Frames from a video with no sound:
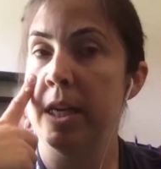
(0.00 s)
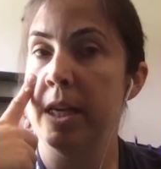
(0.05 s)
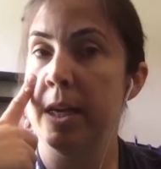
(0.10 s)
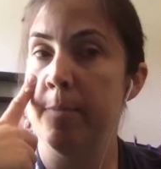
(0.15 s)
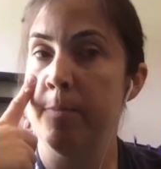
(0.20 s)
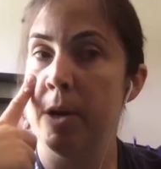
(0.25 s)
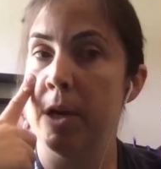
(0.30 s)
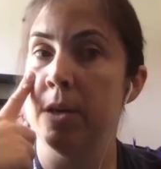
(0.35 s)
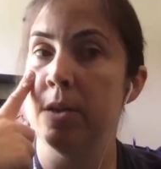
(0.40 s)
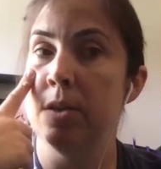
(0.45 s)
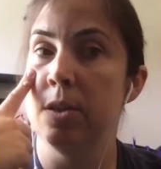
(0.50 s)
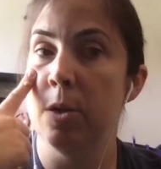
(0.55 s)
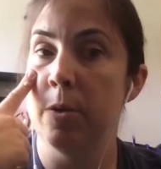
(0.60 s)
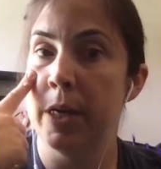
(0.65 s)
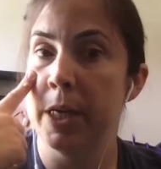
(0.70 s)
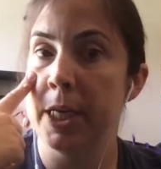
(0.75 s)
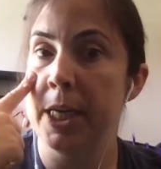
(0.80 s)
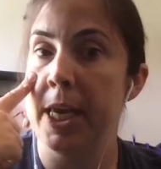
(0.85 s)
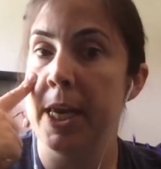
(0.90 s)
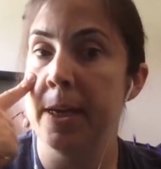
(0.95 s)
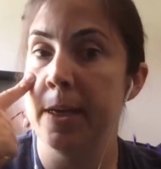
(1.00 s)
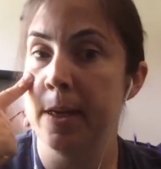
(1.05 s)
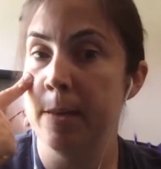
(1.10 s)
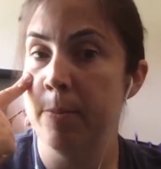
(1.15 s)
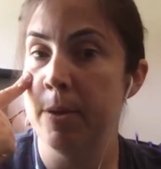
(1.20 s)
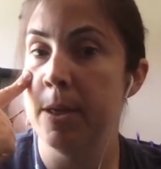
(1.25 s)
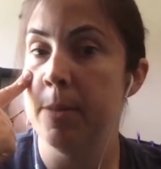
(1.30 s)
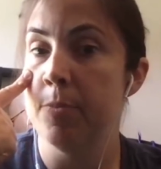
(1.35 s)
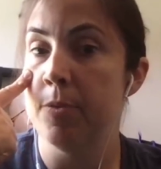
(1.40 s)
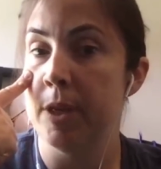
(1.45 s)
then I'm also on
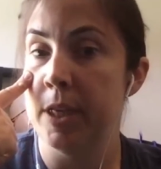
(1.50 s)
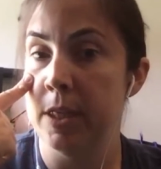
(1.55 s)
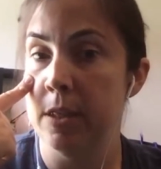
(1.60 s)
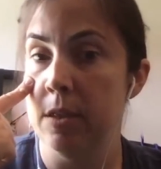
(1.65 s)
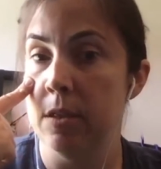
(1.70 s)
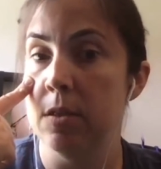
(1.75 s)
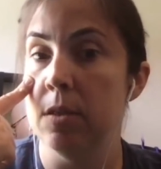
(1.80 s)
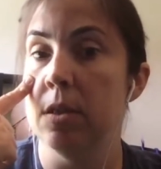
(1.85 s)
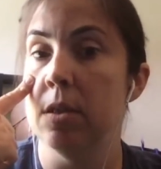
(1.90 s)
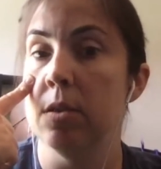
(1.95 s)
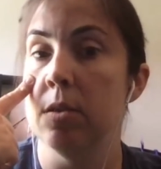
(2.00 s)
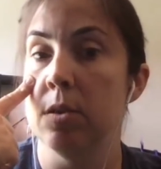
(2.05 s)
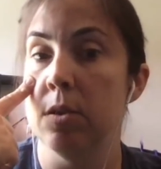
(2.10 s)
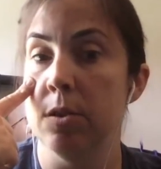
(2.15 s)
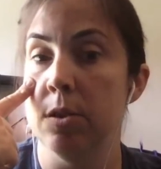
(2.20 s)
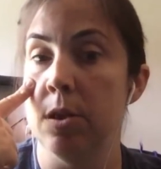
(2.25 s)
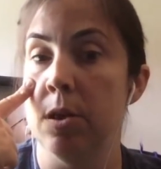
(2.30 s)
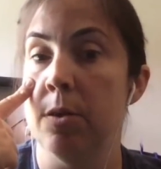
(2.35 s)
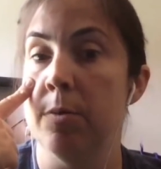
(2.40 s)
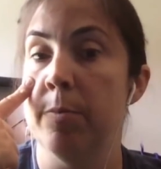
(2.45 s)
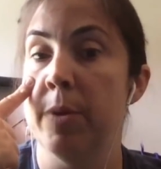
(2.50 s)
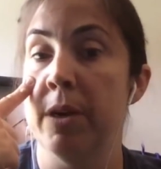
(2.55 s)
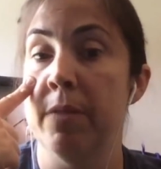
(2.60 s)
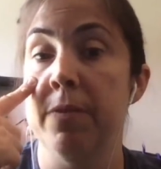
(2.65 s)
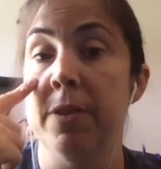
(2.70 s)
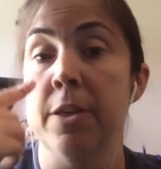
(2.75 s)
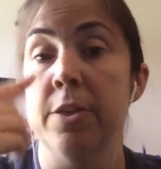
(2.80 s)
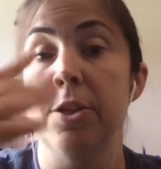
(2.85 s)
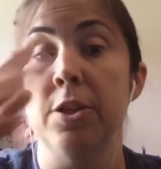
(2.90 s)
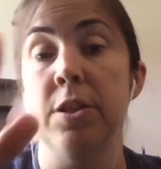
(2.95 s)
KDP Print. So, but
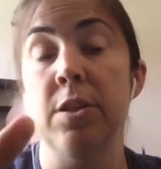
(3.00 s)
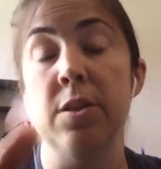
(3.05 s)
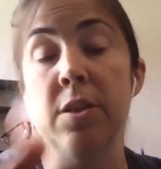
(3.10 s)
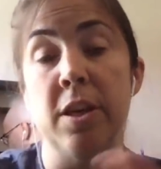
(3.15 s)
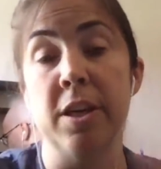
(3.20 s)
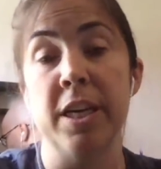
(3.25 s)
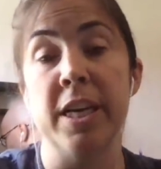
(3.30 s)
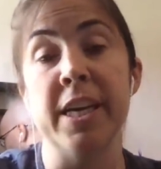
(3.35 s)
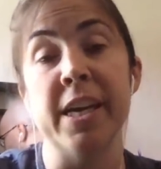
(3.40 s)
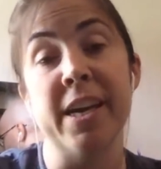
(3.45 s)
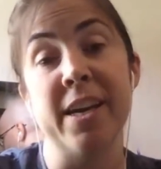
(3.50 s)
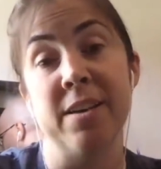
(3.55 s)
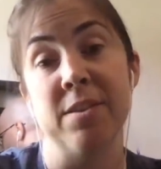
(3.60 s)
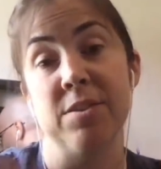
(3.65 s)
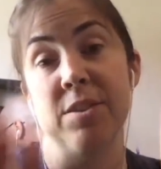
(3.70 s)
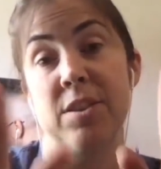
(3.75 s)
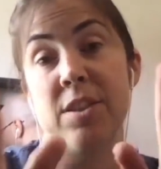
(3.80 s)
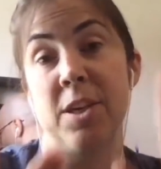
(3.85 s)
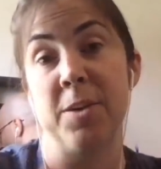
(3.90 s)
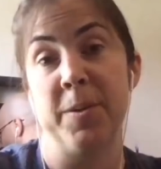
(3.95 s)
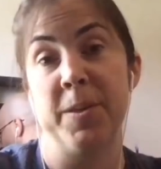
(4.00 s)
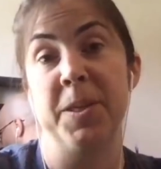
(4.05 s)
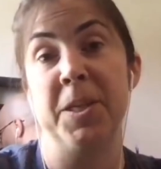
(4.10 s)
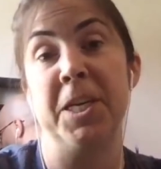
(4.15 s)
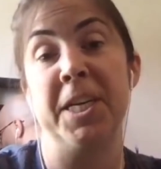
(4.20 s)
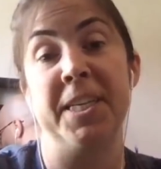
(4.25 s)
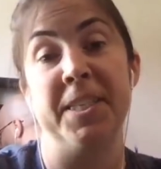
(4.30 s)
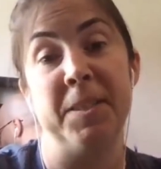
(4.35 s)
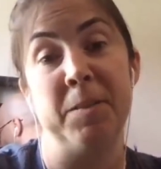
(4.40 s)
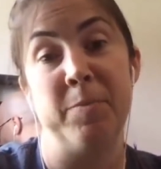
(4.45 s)
if you're just starting out, start with
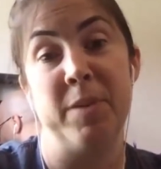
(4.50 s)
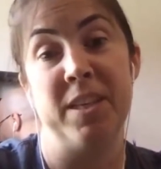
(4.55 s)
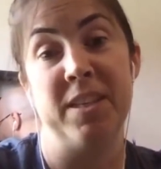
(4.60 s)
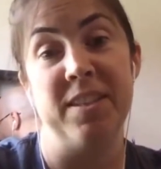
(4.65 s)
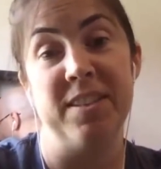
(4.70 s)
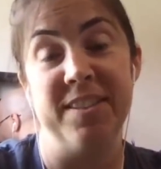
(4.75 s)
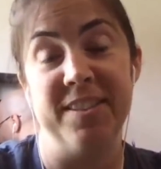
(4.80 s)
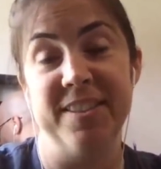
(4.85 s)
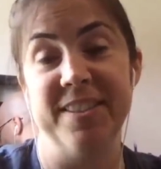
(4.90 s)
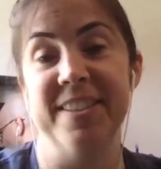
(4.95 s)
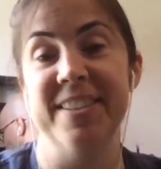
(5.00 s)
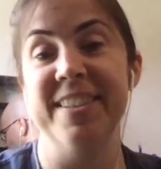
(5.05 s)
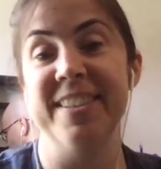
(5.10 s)
CreateSpace.